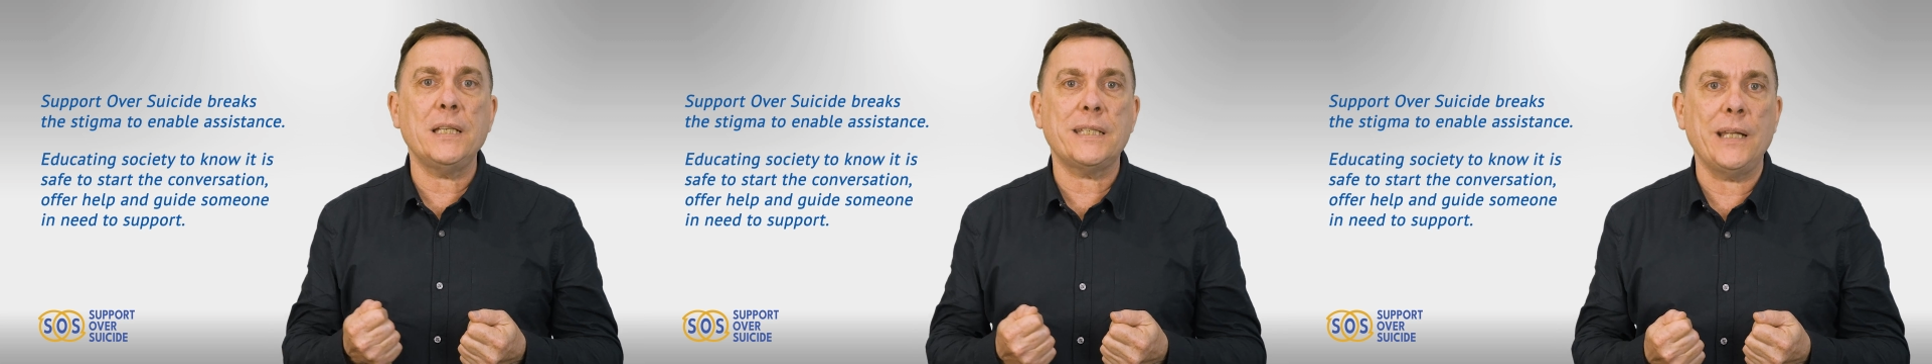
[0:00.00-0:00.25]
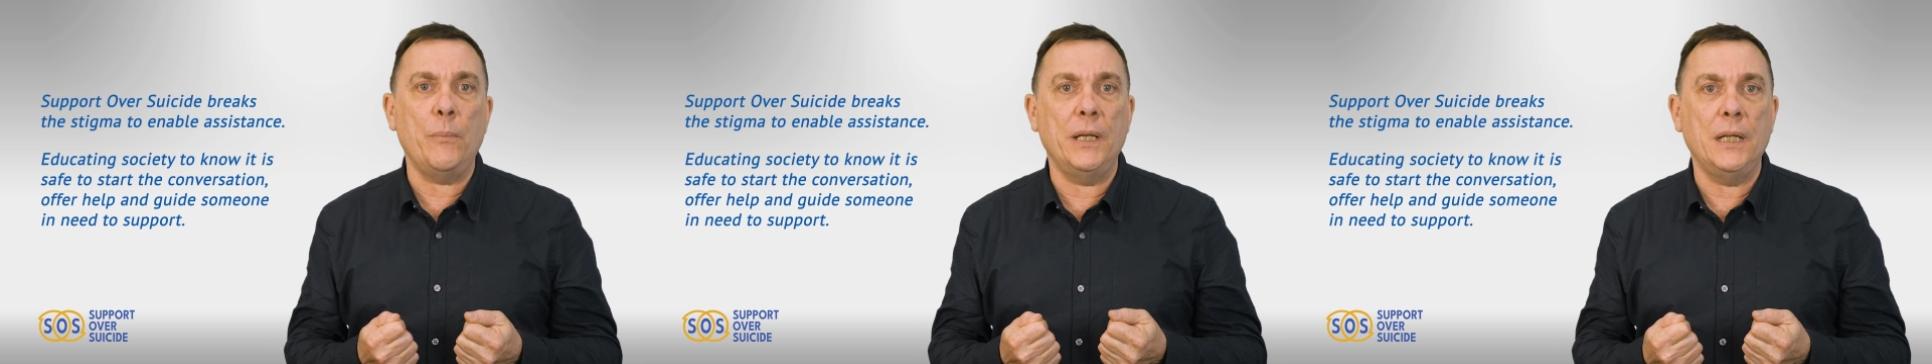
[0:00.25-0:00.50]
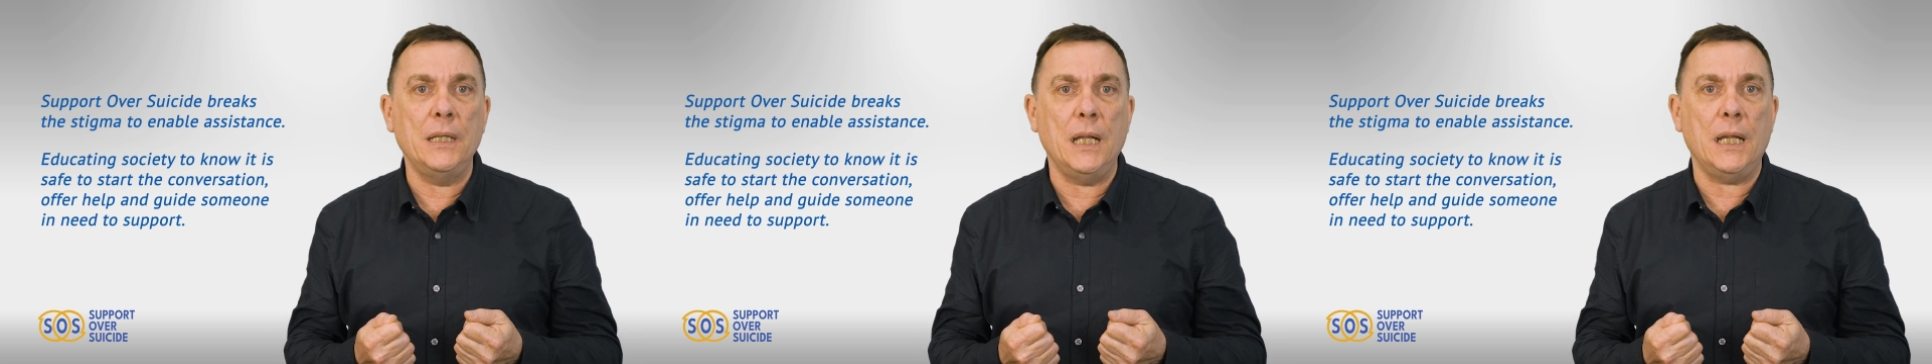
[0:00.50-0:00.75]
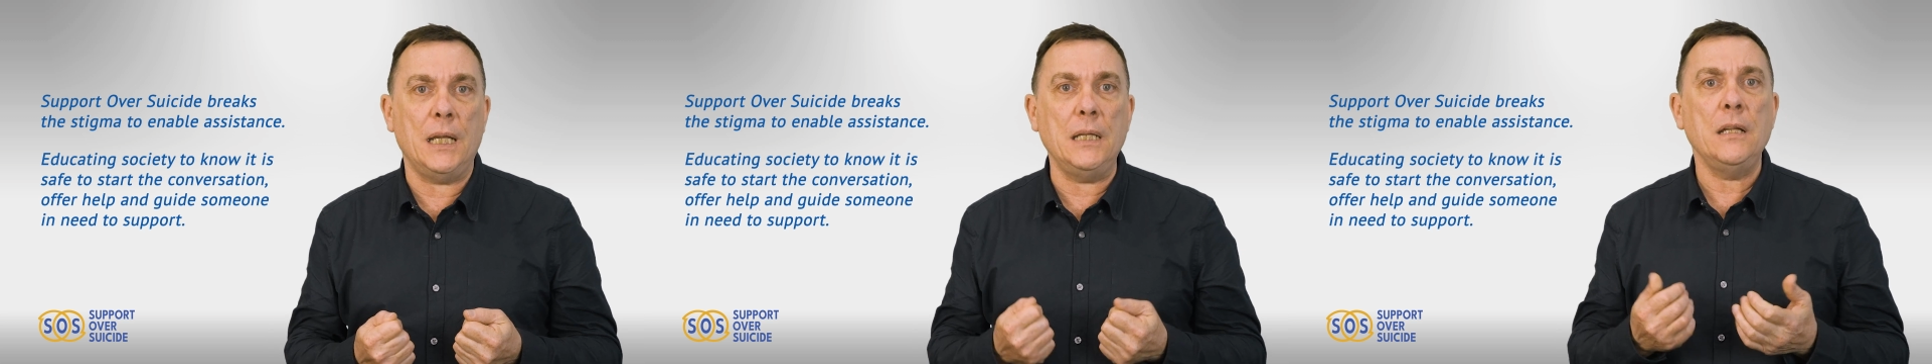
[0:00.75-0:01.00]
someone in
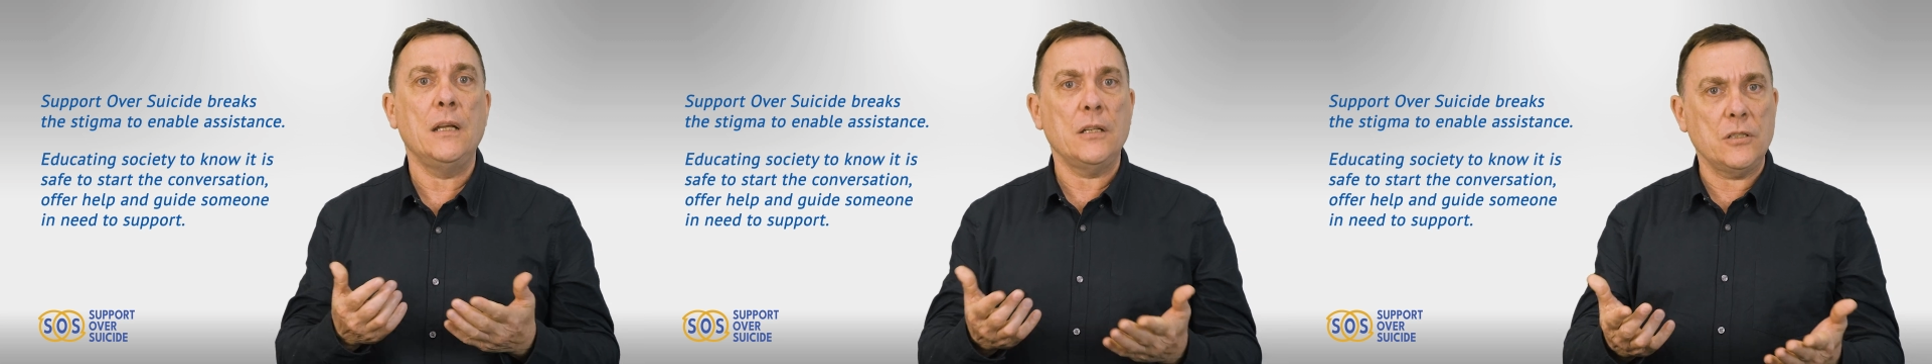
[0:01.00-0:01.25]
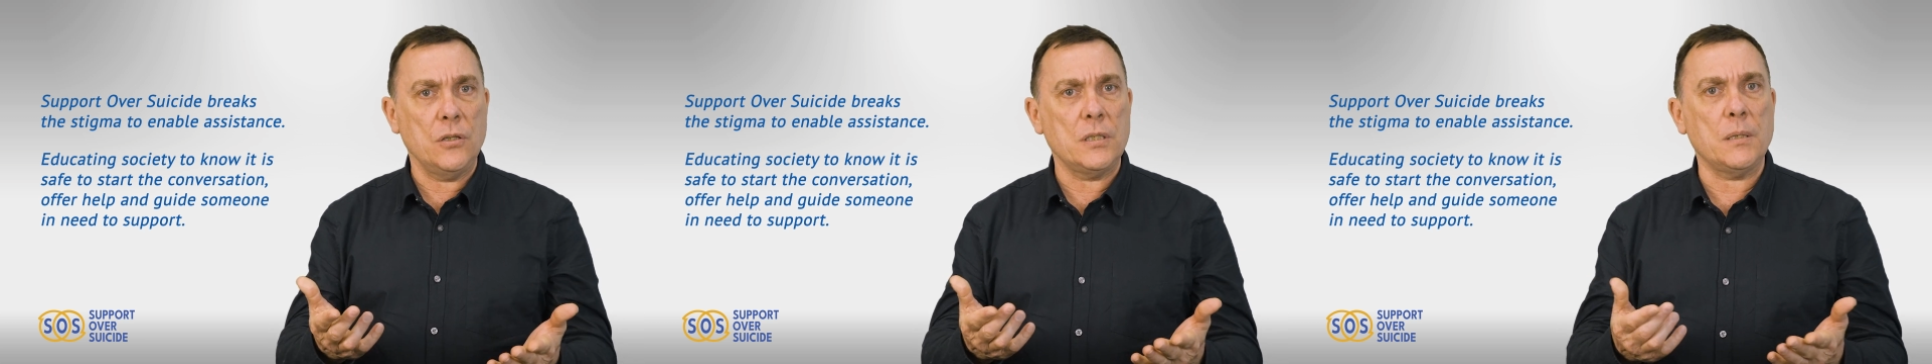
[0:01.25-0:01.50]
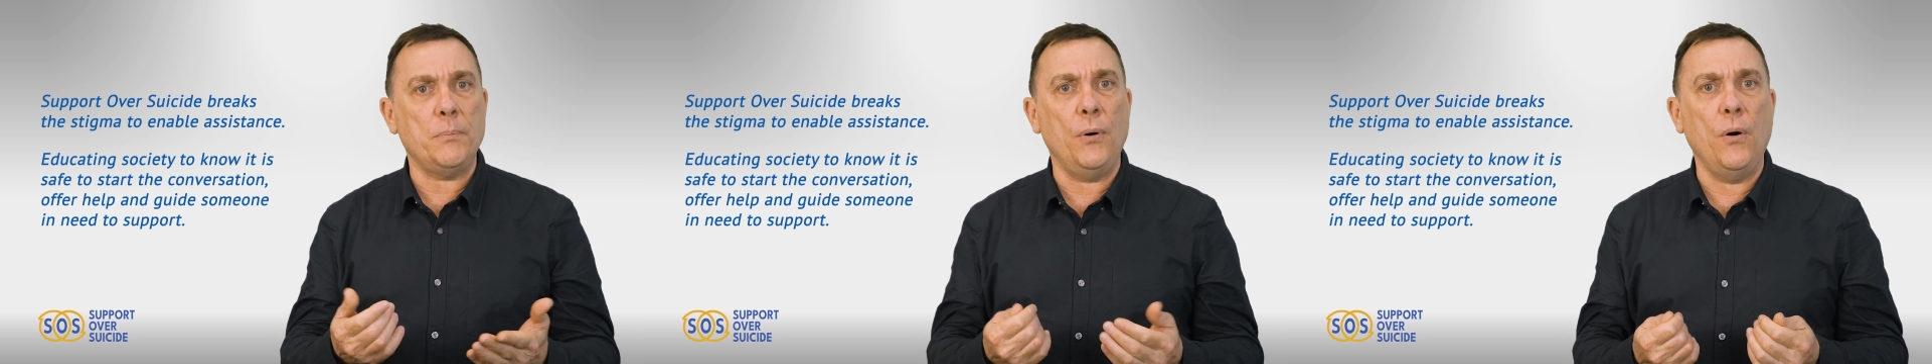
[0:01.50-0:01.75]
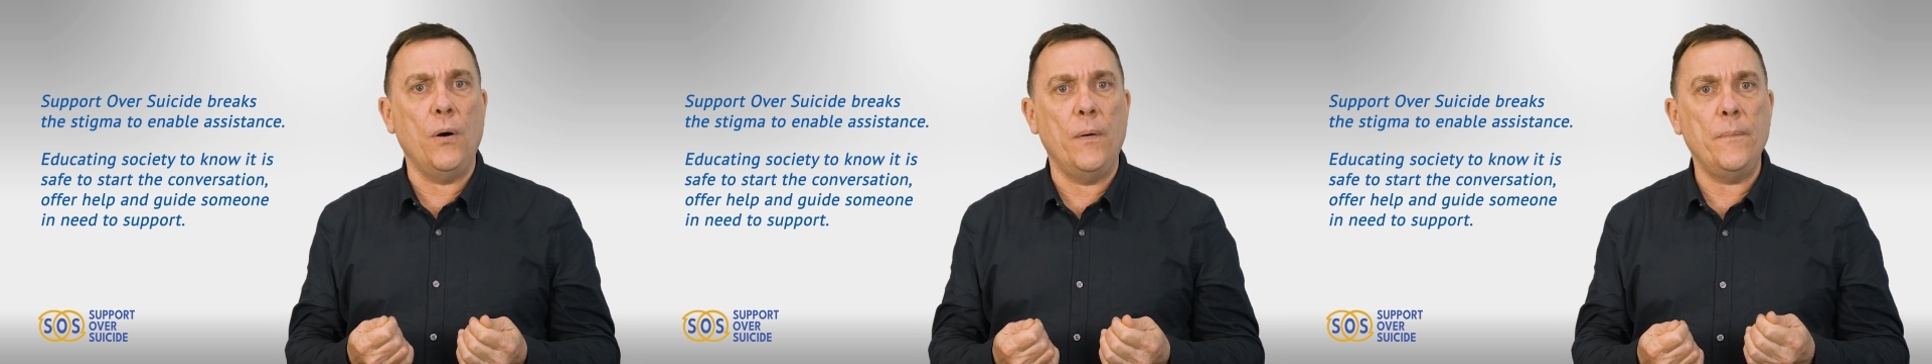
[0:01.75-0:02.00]
need to
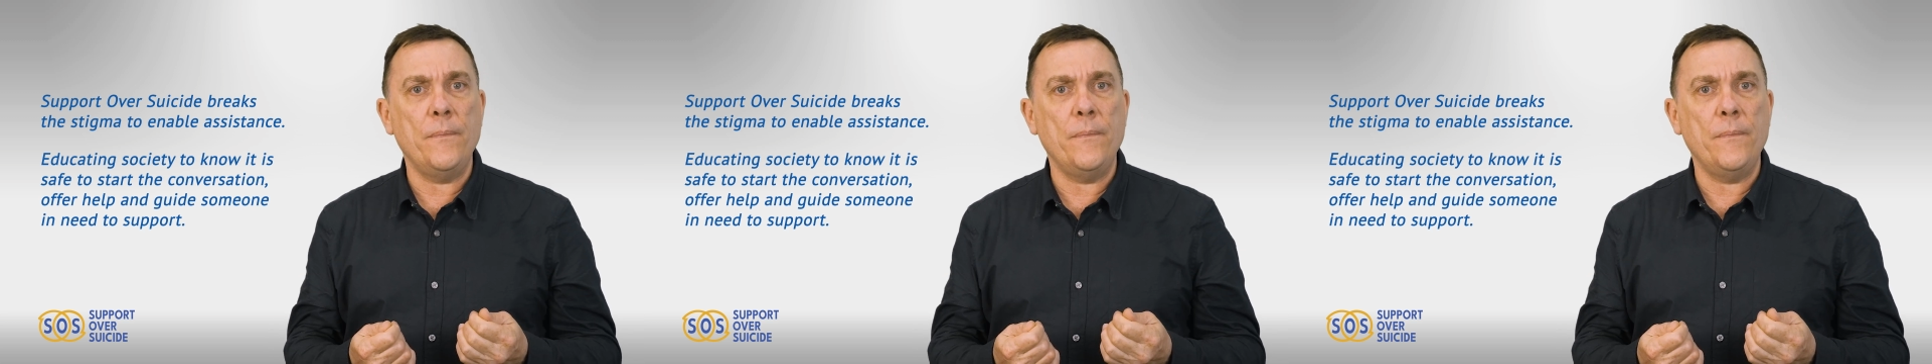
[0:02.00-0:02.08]
support,